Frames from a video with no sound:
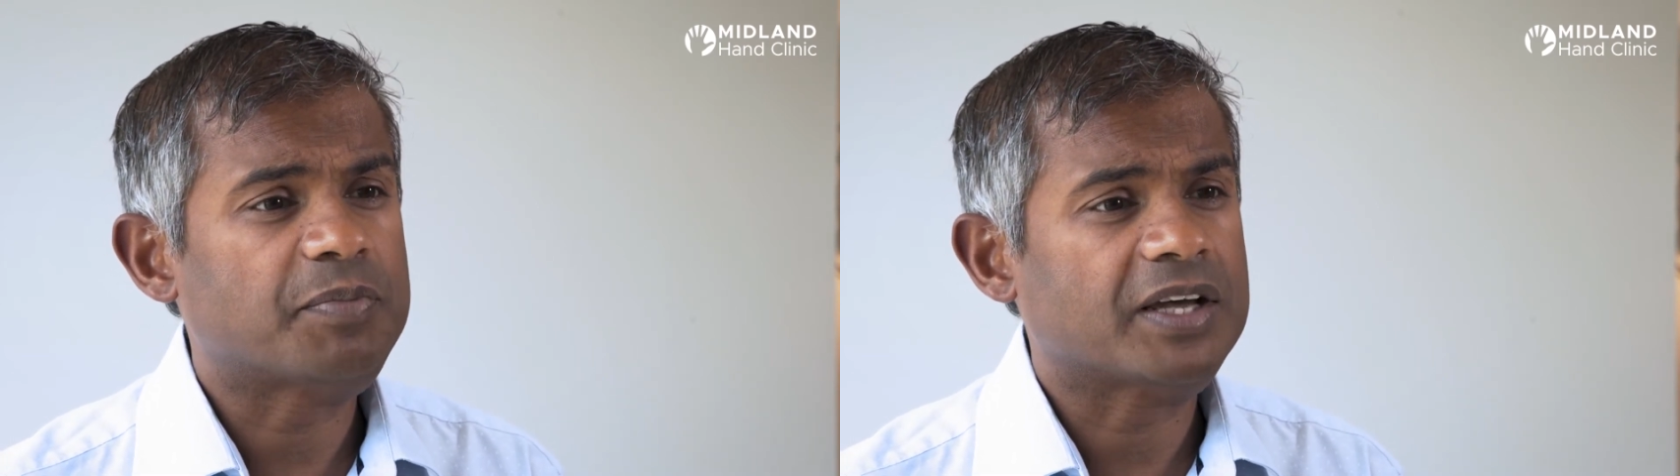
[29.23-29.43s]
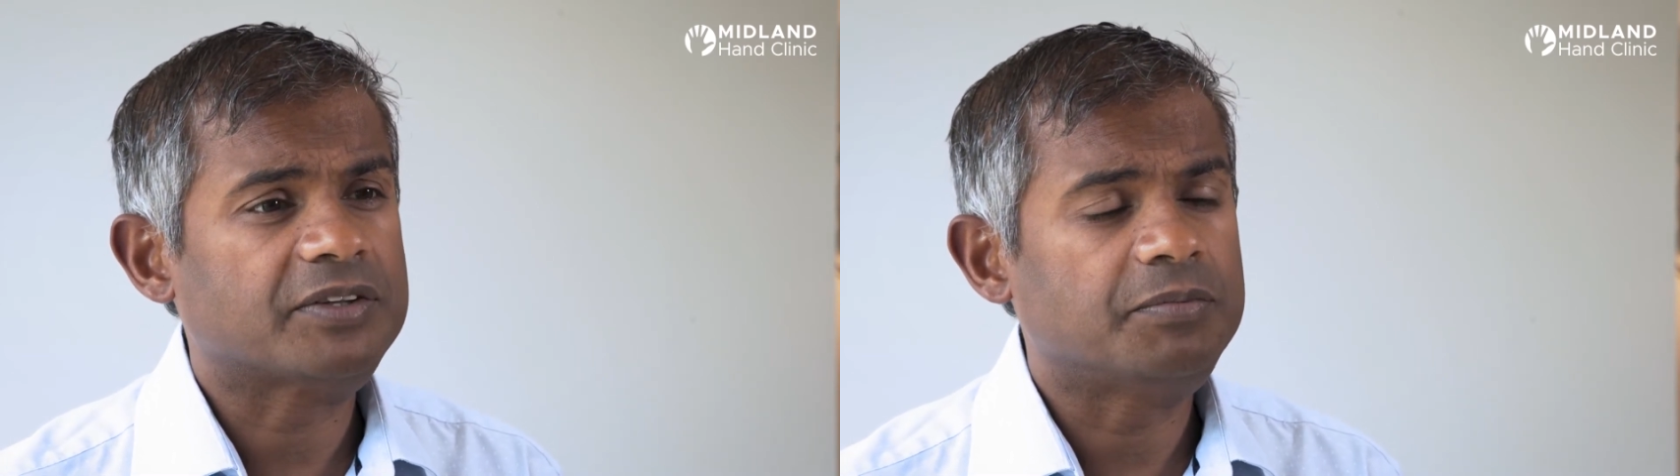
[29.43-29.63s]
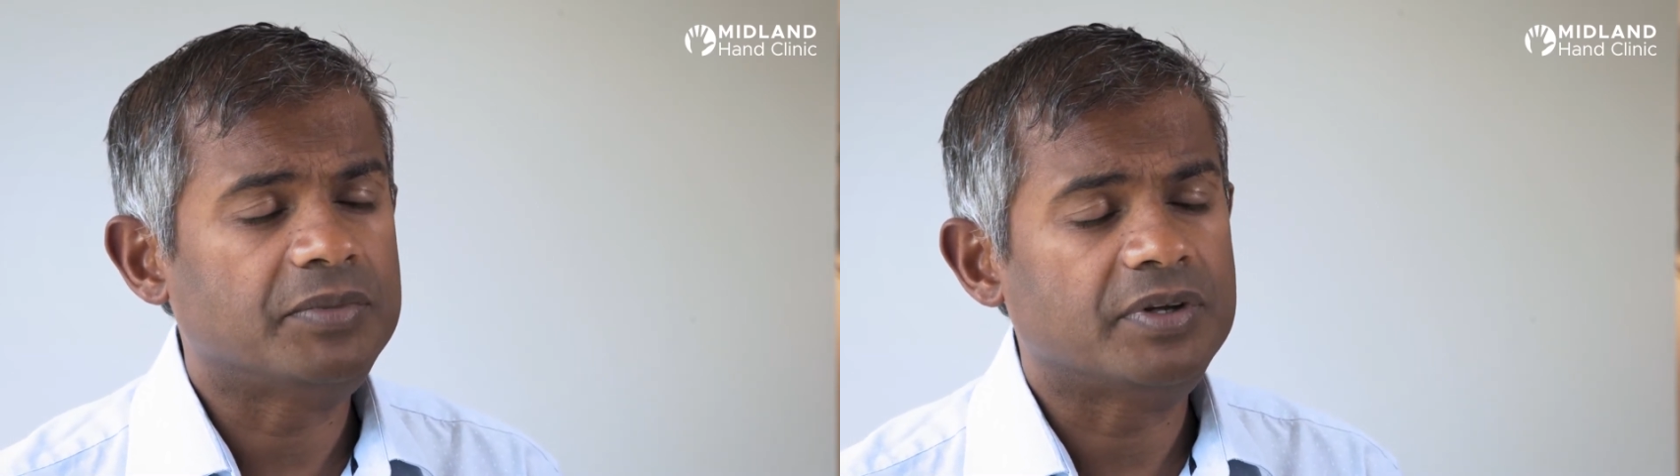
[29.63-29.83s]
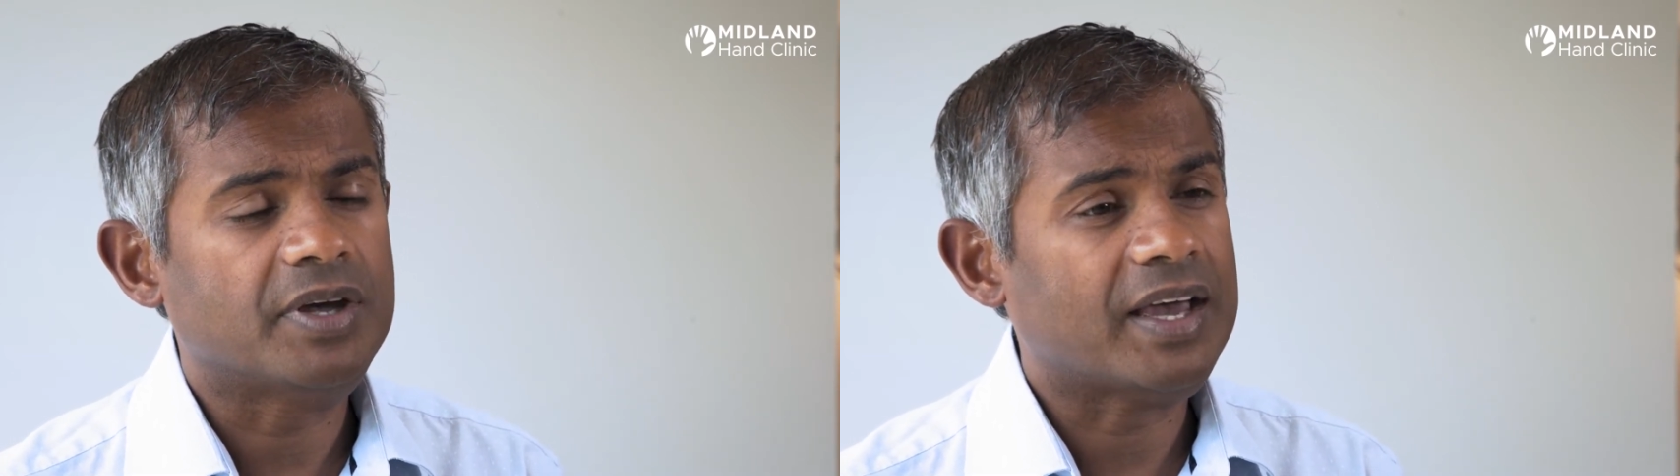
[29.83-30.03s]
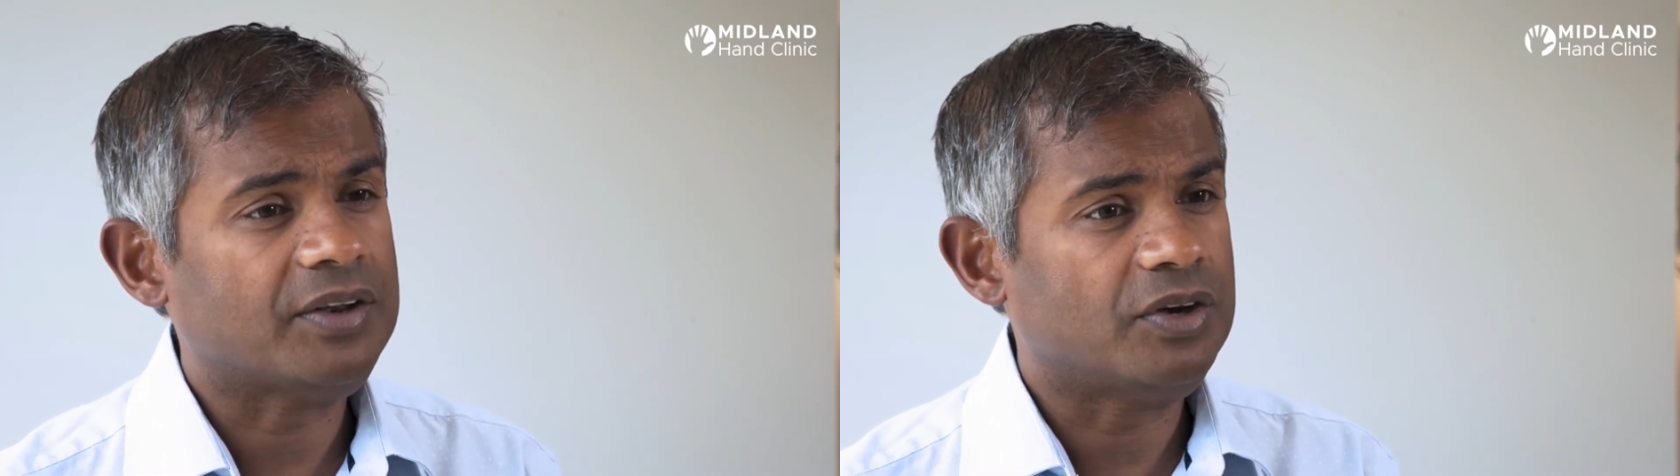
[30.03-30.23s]
plasma
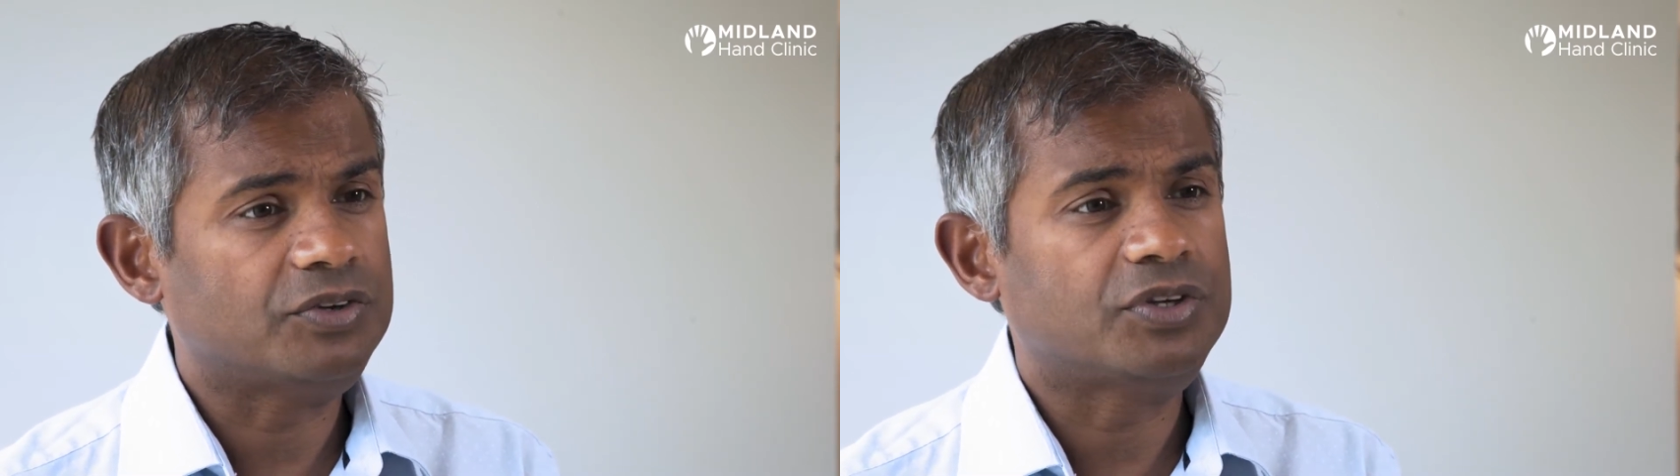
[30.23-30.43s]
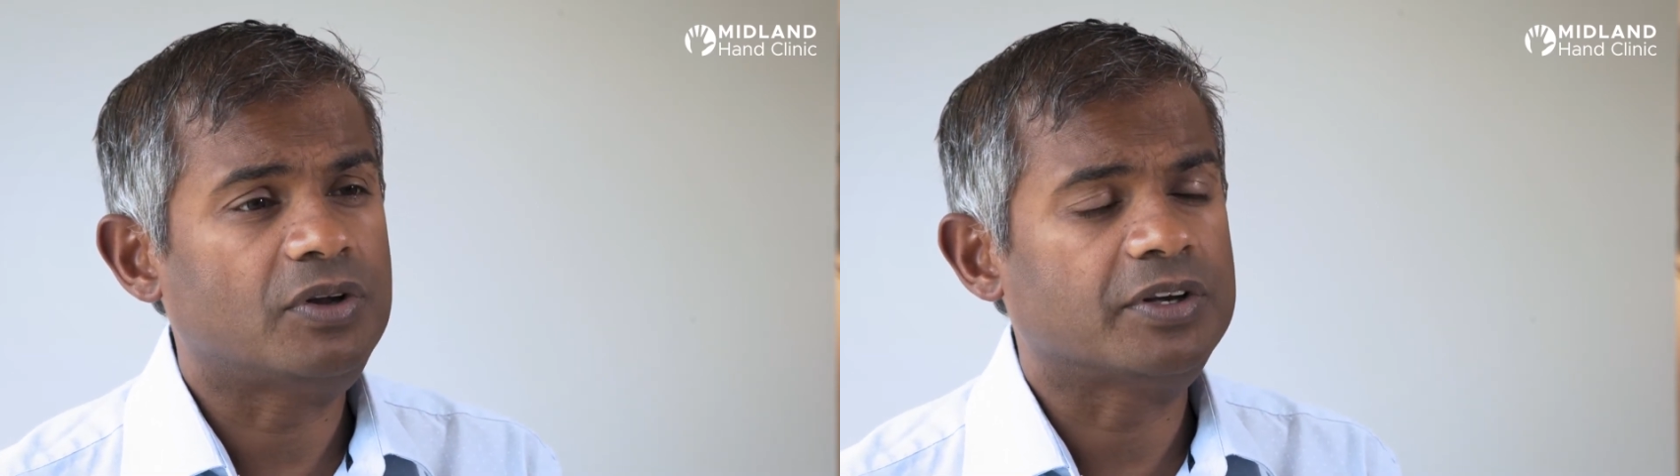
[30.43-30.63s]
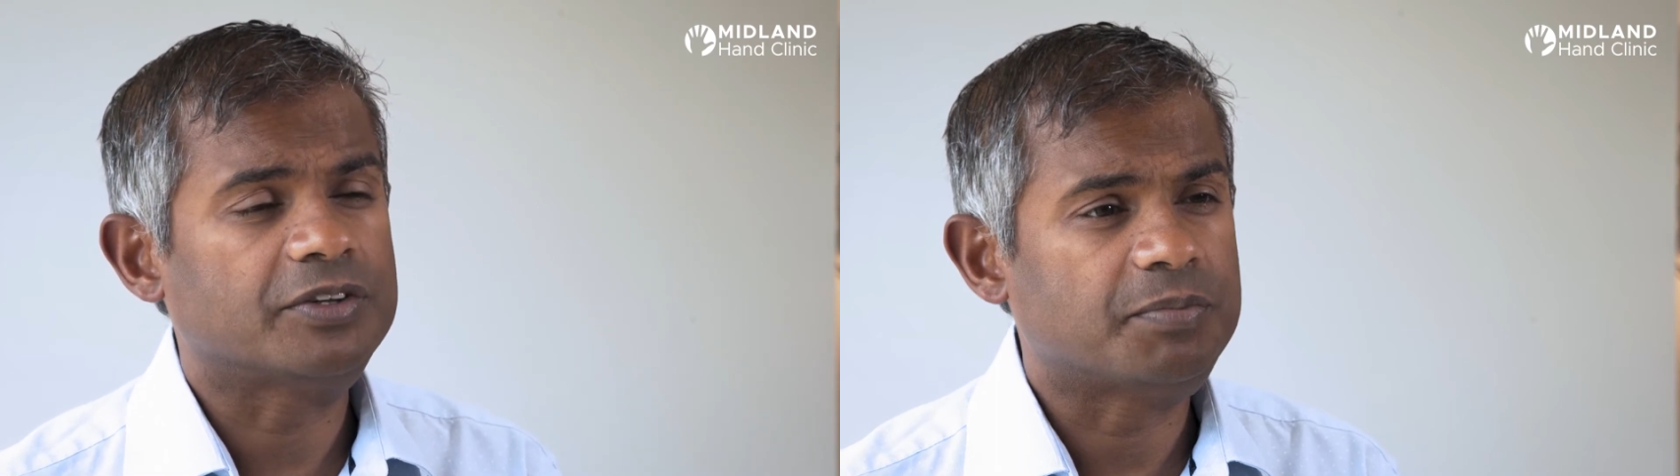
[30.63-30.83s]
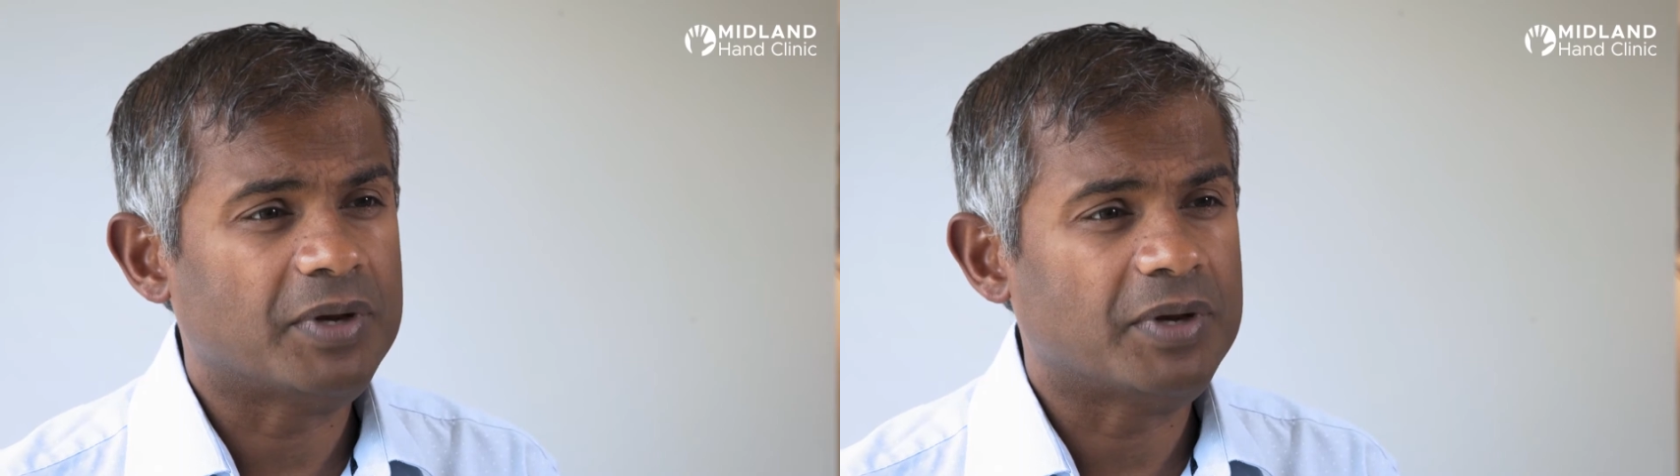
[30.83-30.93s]
and autologous